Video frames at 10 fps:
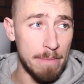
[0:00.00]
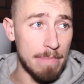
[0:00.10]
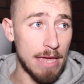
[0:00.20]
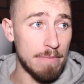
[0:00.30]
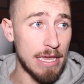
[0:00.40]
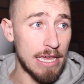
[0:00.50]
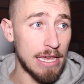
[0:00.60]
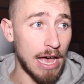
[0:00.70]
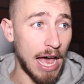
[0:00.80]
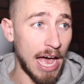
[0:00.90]

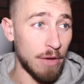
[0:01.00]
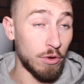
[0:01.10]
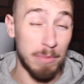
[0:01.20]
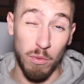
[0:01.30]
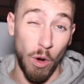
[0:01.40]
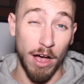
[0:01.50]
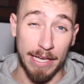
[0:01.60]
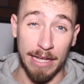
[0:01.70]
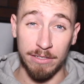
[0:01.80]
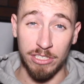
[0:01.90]
Maybe I would be
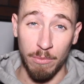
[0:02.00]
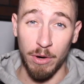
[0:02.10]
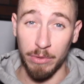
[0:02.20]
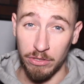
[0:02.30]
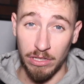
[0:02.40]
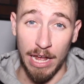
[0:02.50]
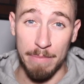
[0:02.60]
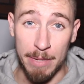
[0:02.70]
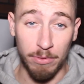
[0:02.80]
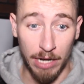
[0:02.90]
walking somewhere where there's a lot
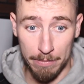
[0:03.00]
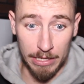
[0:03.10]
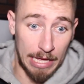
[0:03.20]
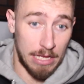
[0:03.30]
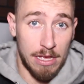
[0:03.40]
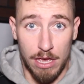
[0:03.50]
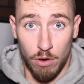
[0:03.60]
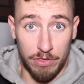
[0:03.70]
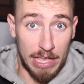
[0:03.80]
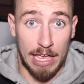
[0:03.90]
of people and I'd be like
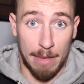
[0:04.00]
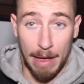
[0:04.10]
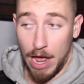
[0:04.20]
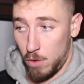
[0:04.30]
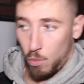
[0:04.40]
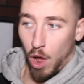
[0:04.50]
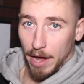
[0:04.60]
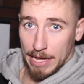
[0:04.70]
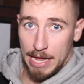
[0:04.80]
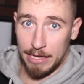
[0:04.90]
thinking about how I'm
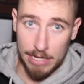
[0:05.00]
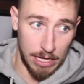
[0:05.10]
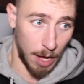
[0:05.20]
walking.